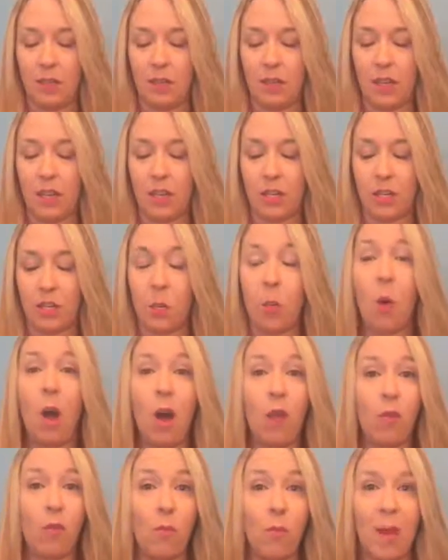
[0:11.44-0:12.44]
like
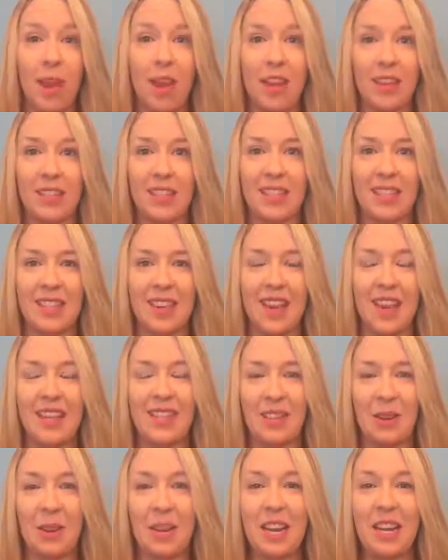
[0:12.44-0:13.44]
12 minutes.
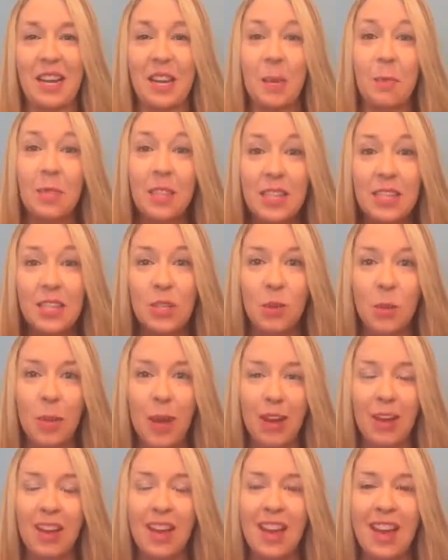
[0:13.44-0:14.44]
So I need to keep this to
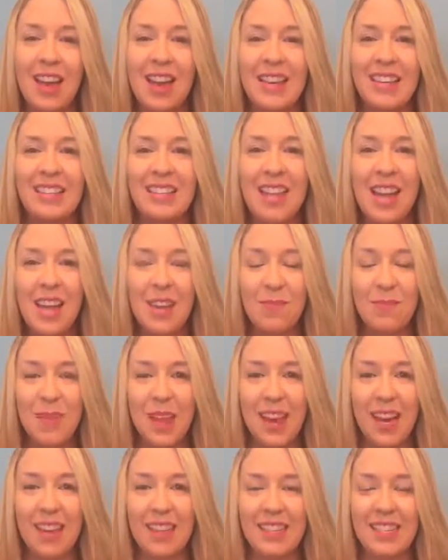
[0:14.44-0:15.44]
about 10
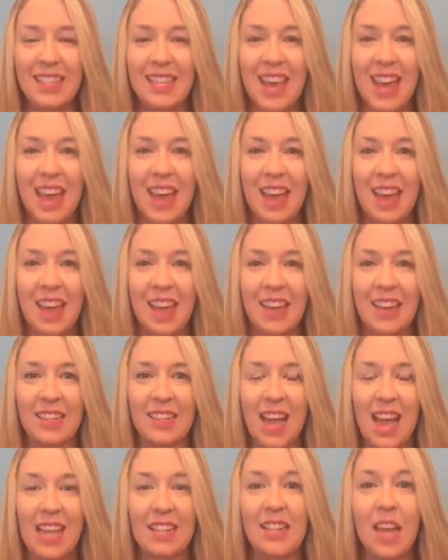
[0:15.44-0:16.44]
minutes.
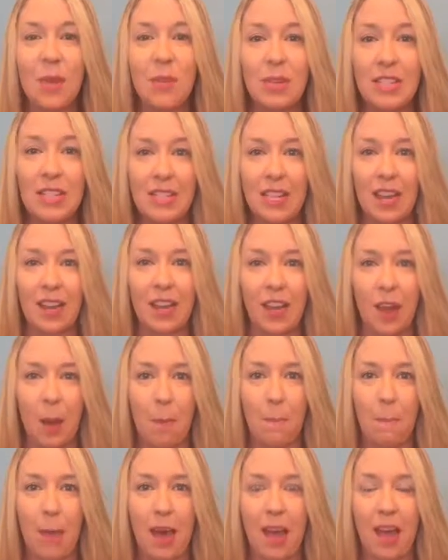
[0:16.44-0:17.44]
And as I was setting
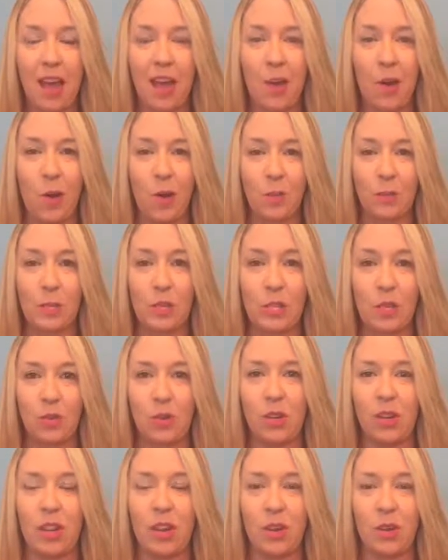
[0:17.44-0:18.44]
up my home
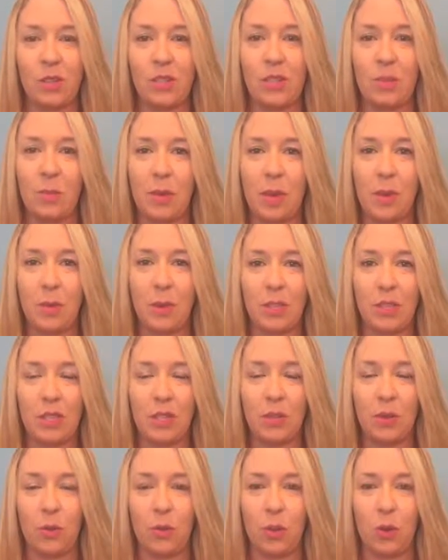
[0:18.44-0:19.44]
studio to be able
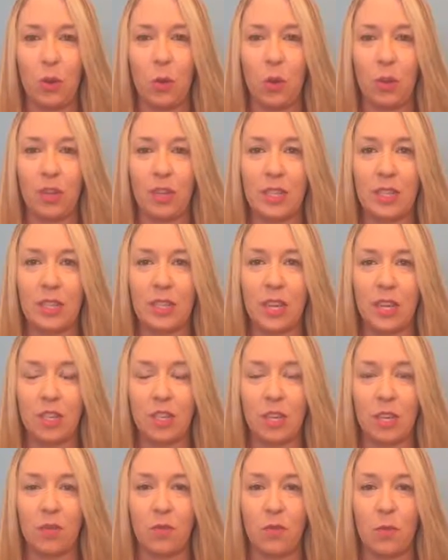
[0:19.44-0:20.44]
to record this
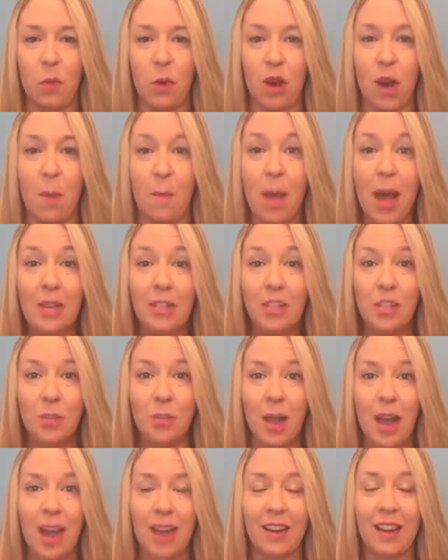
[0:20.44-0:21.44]
session for a
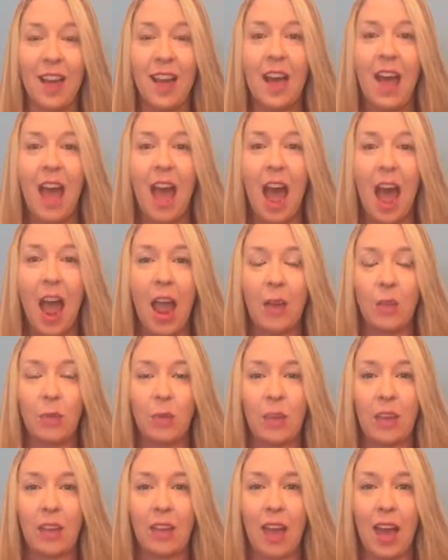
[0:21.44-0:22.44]
mastermind, I
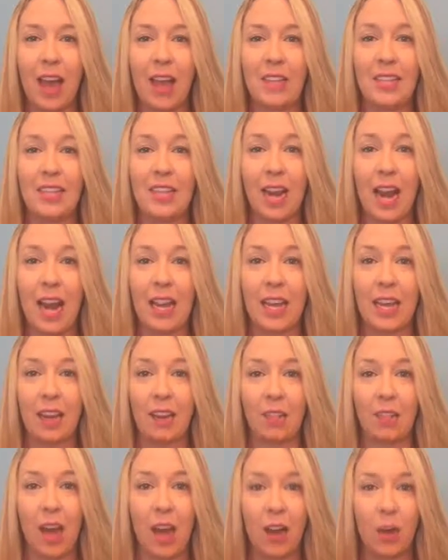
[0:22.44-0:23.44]
realized that I get a
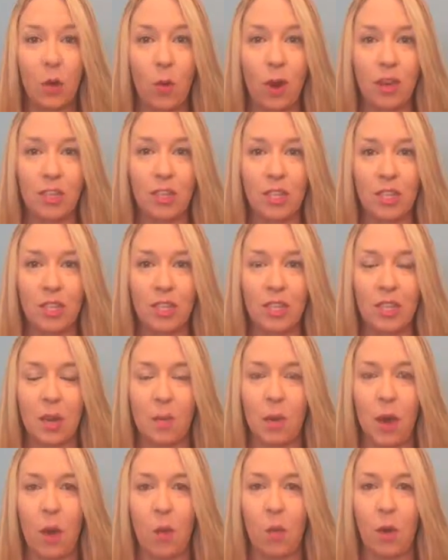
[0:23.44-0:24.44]
lot of questions
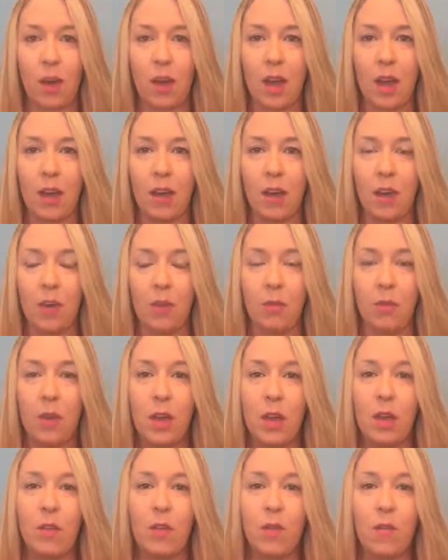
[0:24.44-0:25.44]
about what kind of
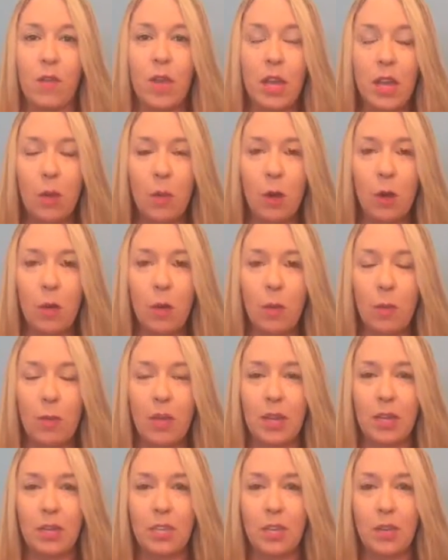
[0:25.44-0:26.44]
video
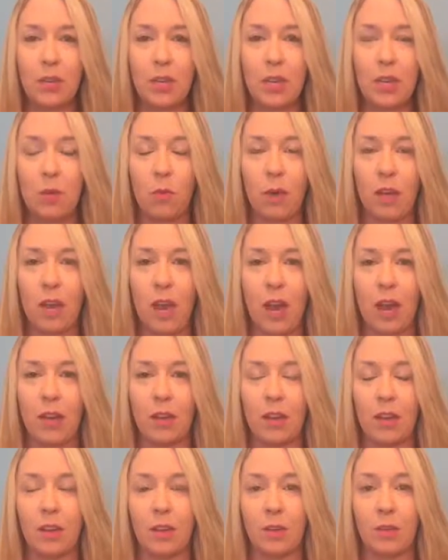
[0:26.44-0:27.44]
equipment do you need, what
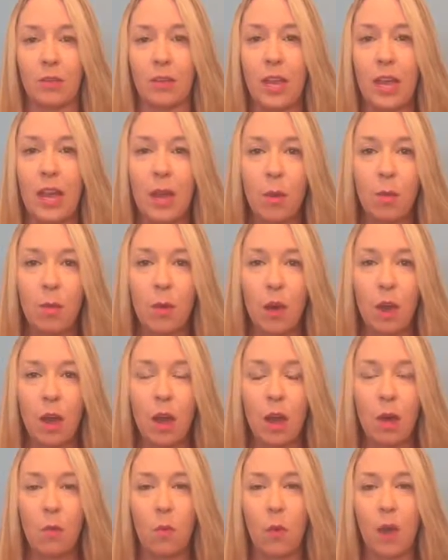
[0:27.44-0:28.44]
kind of
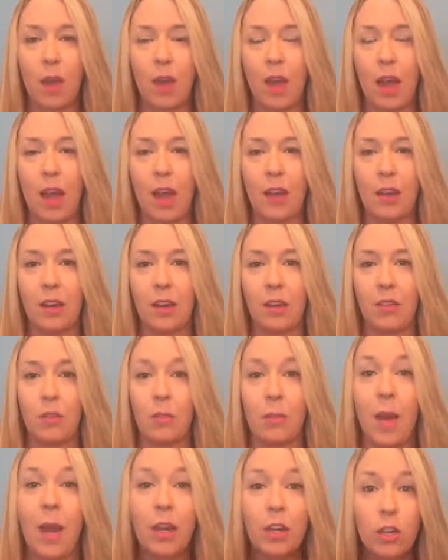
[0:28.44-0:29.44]
camera, what kind of
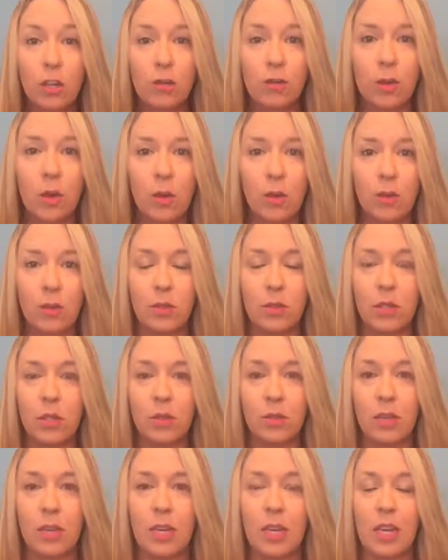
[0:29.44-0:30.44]
microphone do
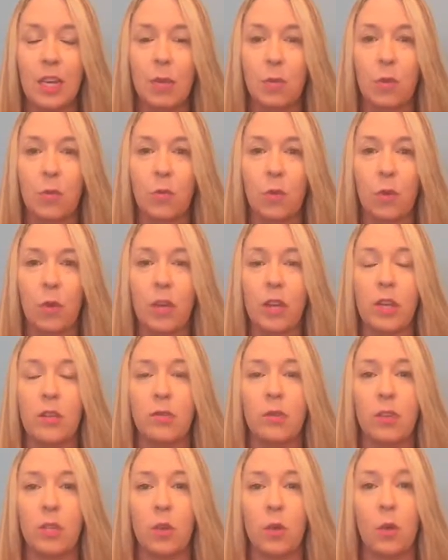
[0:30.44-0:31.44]
you need before you
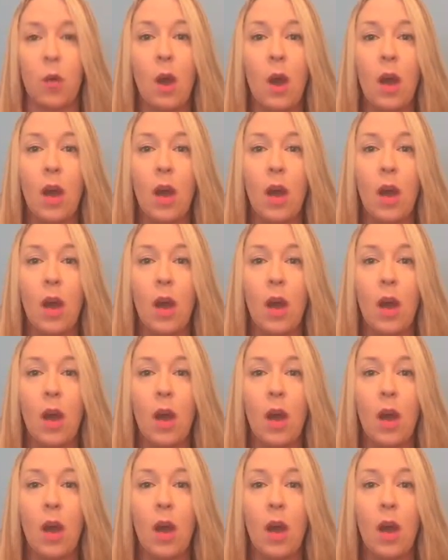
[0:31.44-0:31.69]
do